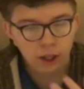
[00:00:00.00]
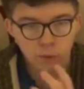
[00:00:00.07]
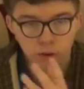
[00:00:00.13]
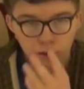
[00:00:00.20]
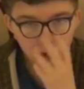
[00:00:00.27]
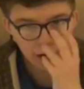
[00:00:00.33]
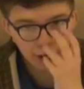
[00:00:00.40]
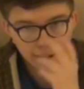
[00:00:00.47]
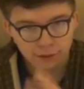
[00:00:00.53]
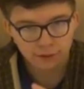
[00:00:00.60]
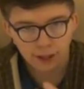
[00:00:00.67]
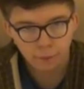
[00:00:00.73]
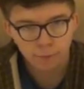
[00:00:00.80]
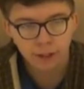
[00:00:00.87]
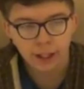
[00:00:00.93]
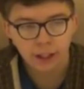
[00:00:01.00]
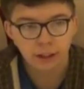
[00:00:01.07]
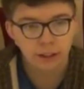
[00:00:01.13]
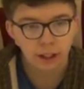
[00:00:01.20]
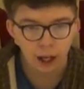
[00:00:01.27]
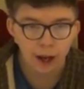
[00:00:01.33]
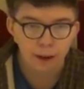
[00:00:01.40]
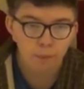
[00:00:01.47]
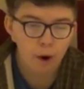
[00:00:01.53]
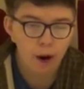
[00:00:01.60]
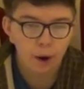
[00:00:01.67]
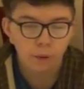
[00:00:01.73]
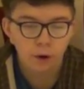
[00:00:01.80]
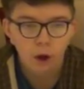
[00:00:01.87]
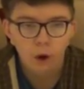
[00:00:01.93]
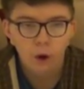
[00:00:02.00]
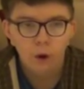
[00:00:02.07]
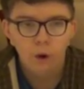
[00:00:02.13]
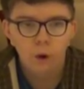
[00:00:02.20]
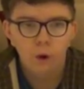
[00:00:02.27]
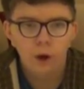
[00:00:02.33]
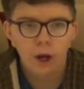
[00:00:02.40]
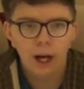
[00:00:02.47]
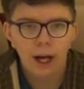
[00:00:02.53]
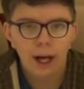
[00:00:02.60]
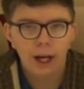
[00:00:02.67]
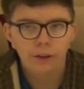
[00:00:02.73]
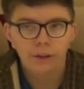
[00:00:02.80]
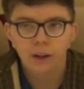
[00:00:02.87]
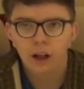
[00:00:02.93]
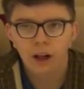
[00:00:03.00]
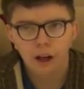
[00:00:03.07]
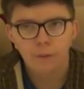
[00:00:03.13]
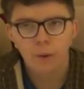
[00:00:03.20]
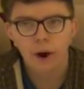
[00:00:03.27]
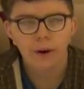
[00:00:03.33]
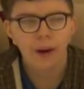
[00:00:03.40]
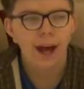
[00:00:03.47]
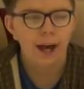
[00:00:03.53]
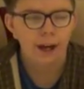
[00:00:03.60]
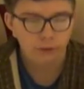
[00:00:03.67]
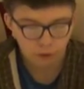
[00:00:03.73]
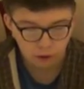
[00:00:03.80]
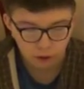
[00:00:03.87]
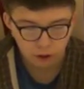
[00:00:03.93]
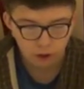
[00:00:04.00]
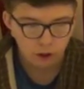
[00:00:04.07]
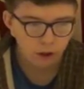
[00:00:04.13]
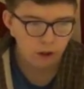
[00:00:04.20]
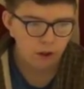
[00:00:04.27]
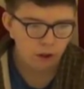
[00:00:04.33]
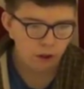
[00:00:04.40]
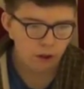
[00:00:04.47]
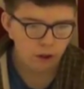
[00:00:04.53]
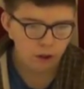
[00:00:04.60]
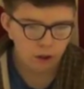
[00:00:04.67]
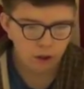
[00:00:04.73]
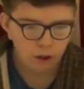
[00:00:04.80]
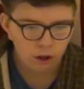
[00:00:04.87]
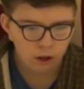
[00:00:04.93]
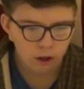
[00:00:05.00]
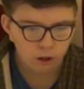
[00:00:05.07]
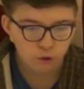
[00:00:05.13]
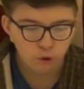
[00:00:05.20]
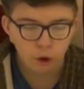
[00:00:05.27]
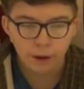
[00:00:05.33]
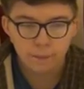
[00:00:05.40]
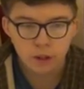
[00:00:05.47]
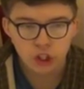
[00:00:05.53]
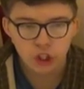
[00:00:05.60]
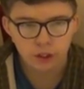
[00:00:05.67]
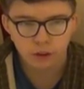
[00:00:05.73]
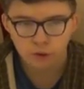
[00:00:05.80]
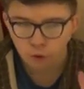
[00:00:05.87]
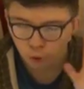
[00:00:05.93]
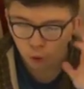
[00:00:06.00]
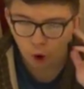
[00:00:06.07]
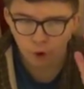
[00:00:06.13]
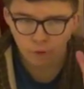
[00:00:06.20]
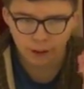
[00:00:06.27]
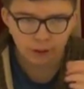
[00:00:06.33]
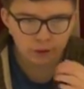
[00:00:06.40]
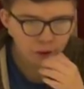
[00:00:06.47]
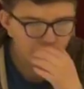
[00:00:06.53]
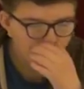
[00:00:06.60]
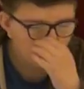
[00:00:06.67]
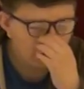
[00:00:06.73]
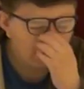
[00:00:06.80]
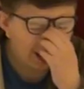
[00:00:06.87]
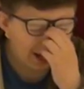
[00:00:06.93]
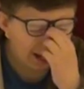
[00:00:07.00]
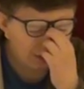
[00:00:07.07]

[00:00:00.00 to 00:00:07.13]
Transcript: He was examining Claire Brown, and Claire Brown had images and drawings of it.